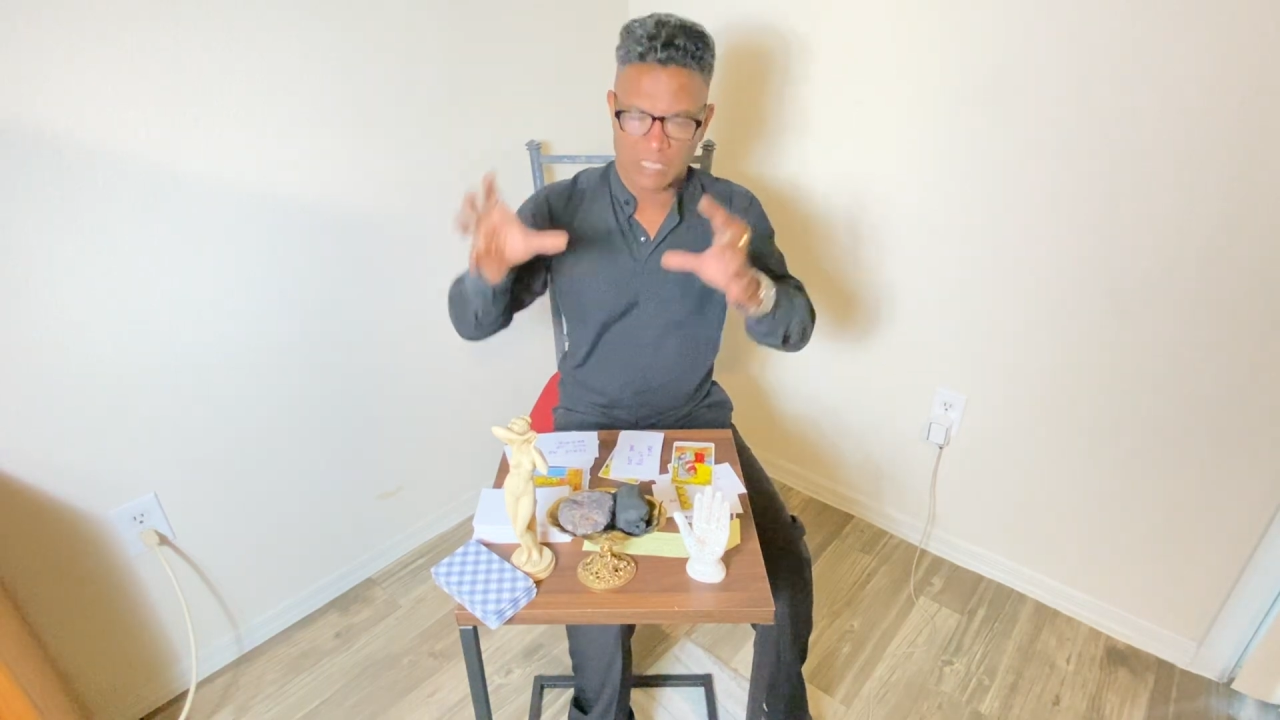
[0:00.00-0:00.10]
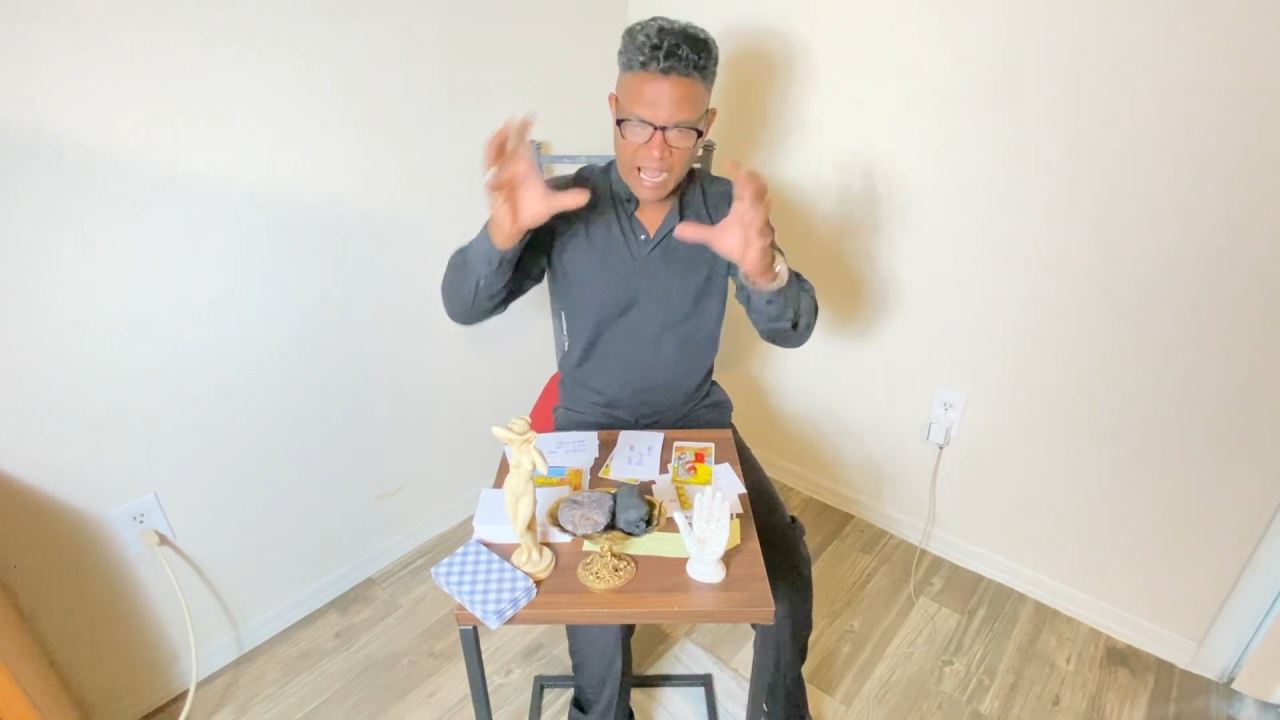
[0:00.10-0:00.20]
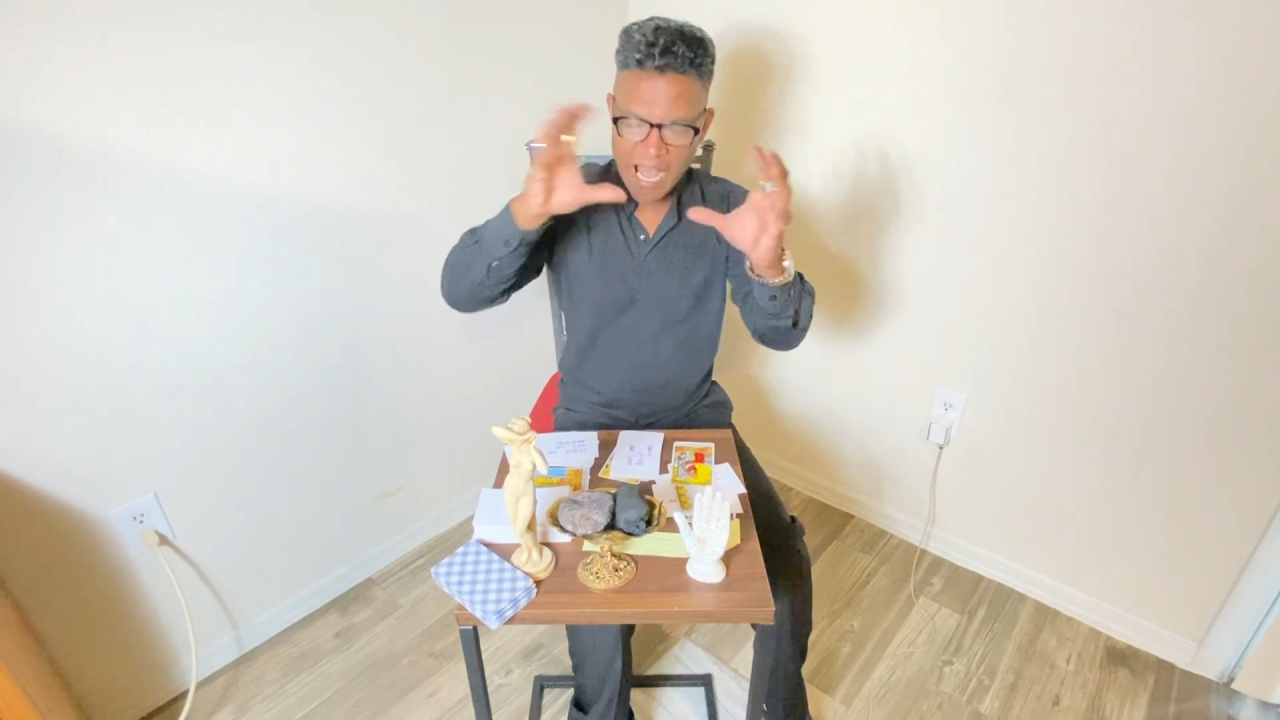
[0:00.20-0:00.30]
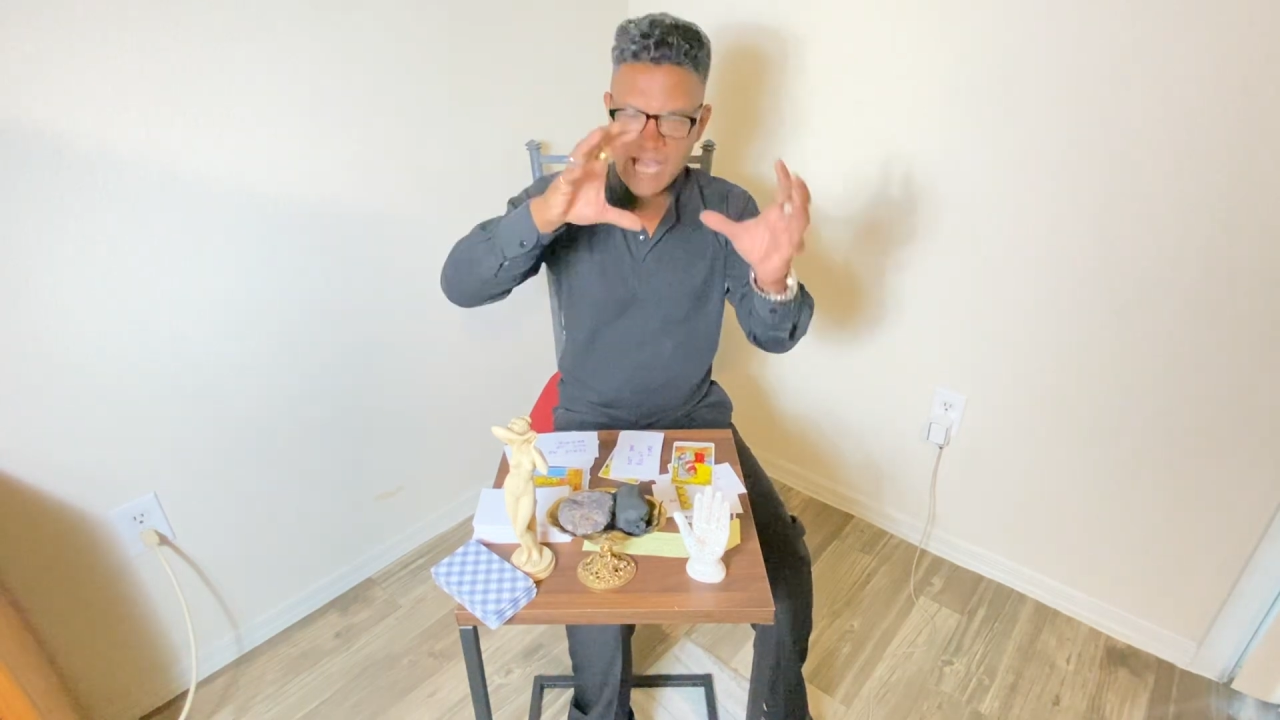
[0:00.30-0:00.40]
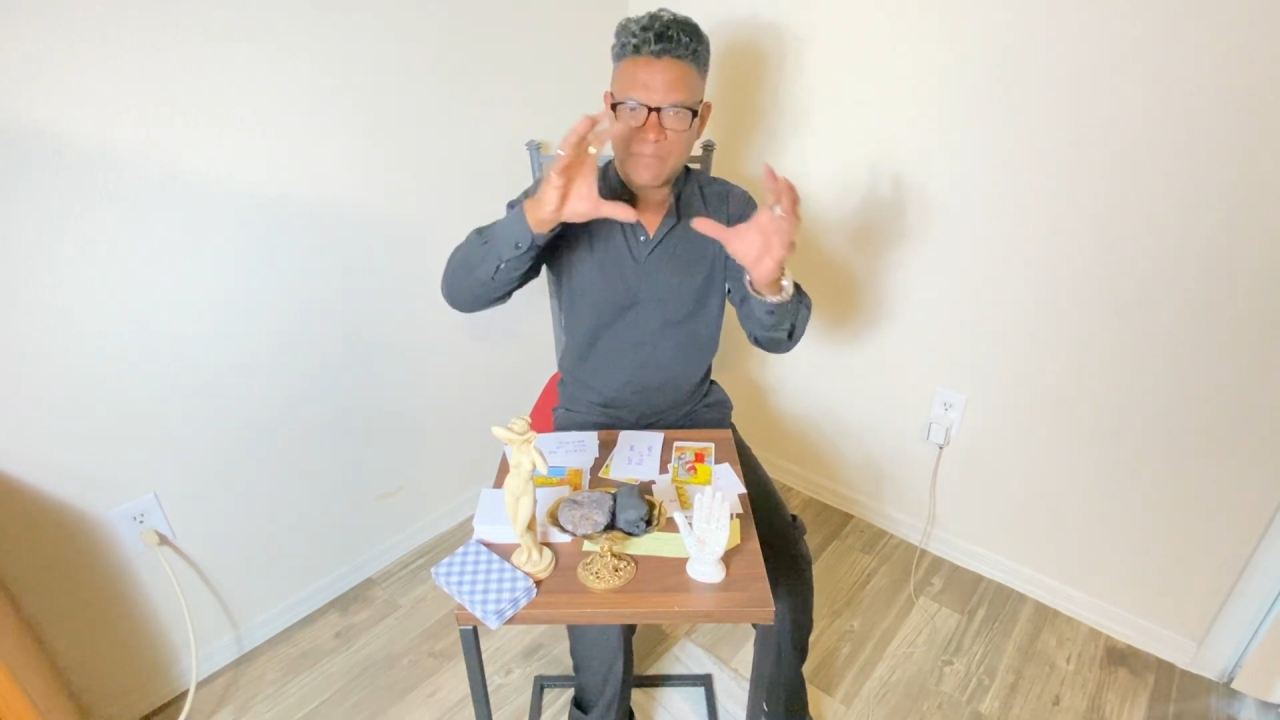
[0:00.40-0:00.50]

I